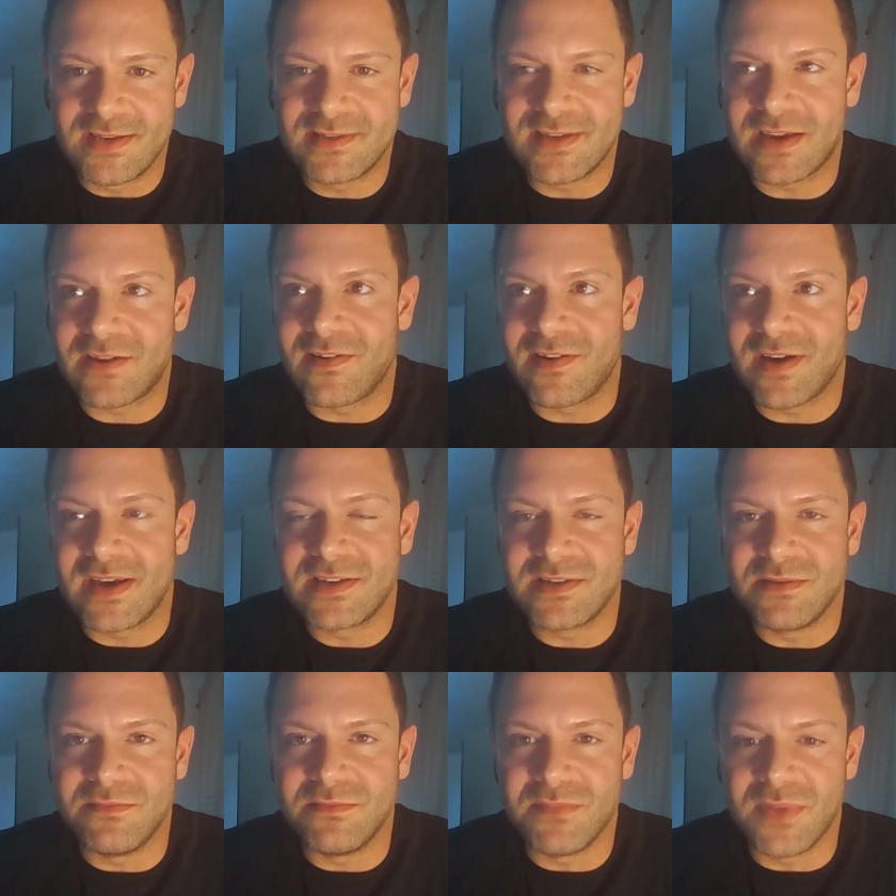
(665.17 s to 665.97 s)

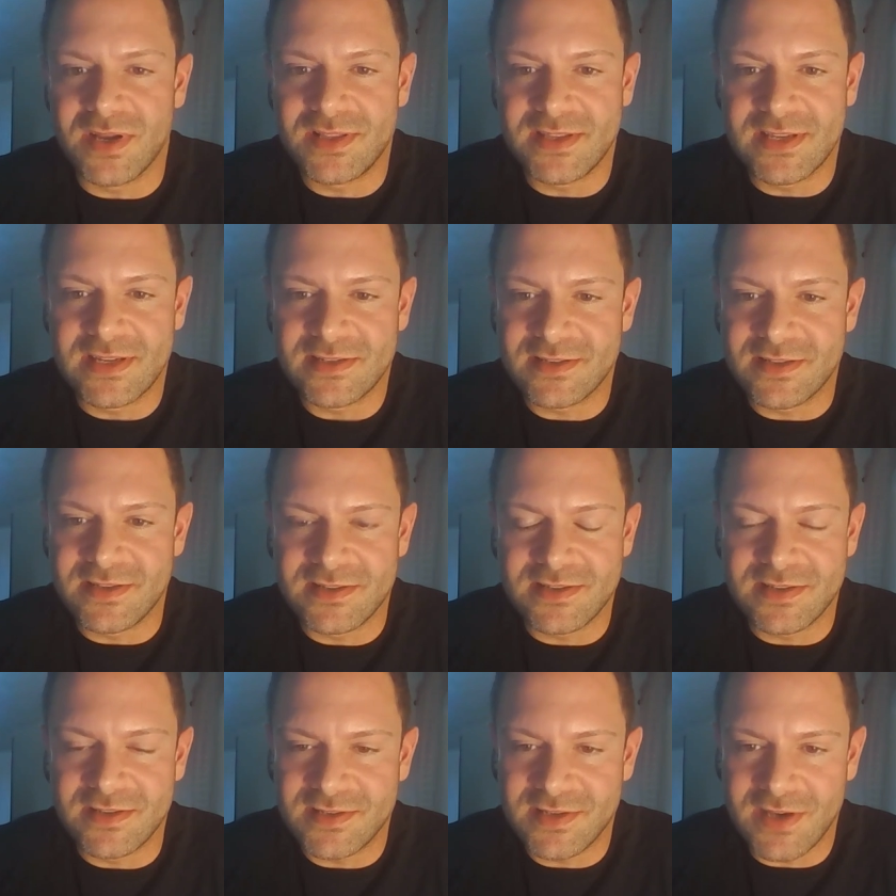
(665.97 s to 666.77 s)
segregation by
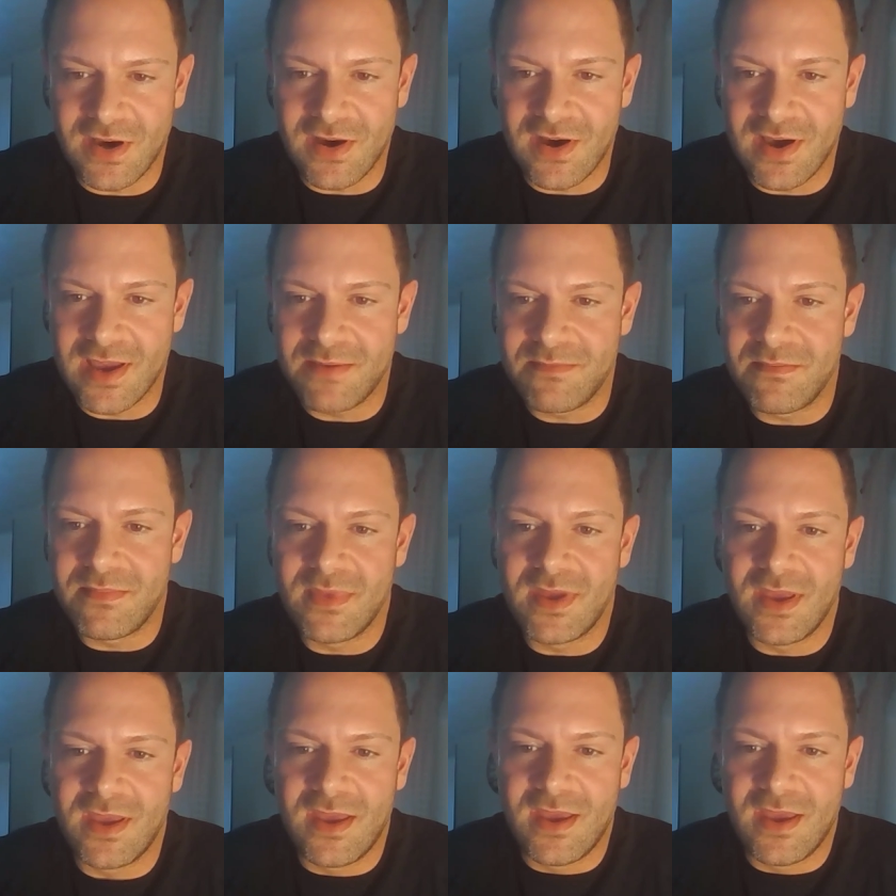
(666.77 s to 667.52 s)
distance and time.